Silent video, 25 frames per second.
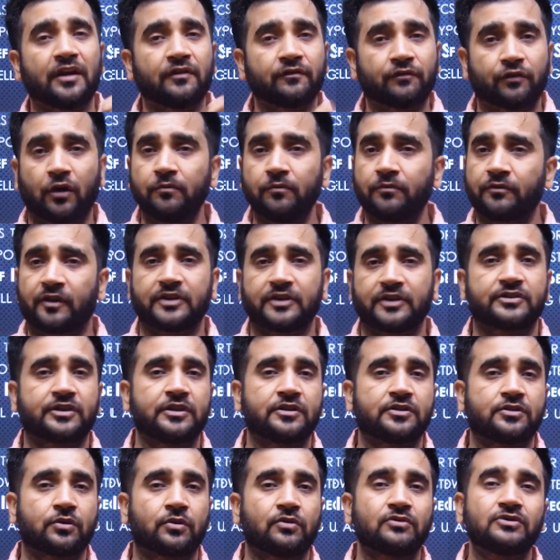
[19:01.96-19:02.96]
from trusted
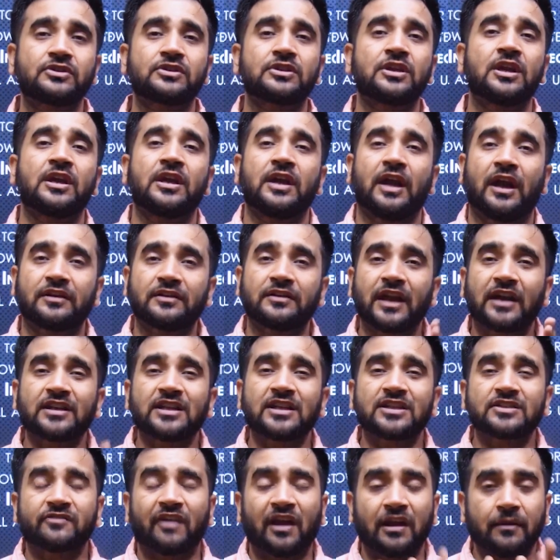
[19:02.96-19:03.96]
source, and that
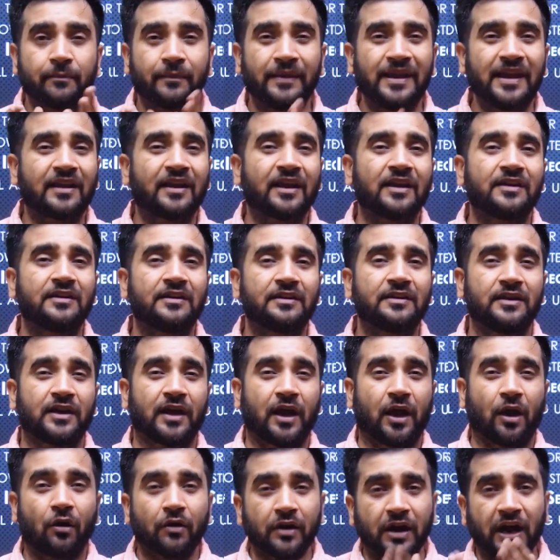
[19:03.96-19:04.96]
is why Make in India
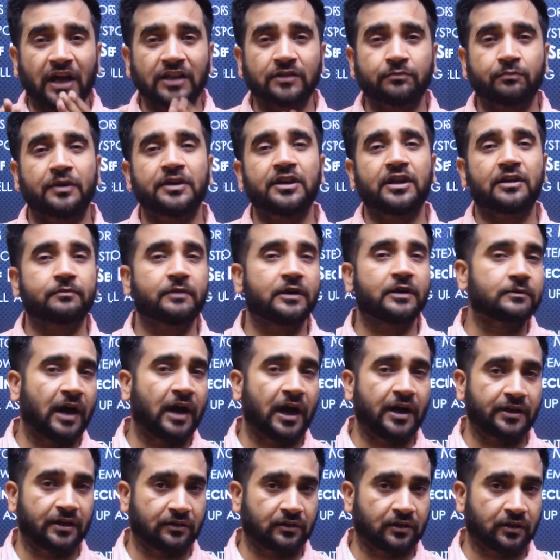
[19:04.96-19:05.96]
or Atmanirbhar
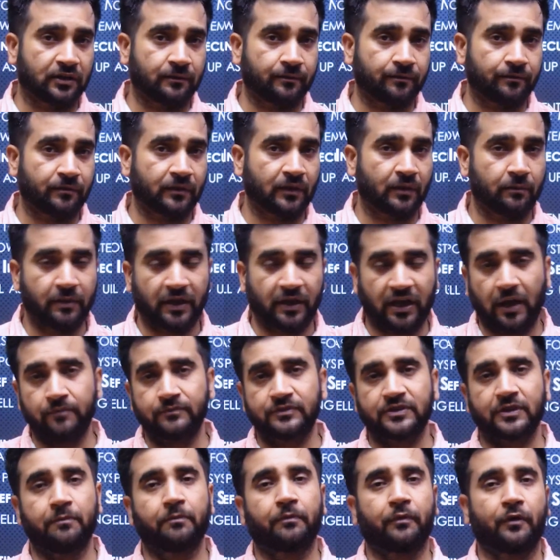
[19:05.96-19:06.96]
Bharat becomes
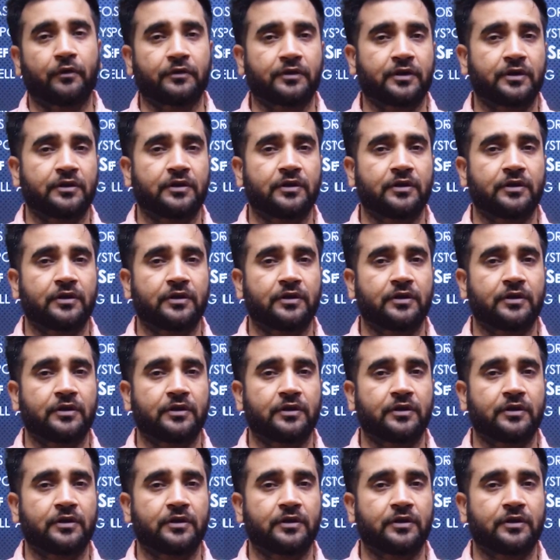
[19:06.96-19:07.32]
important.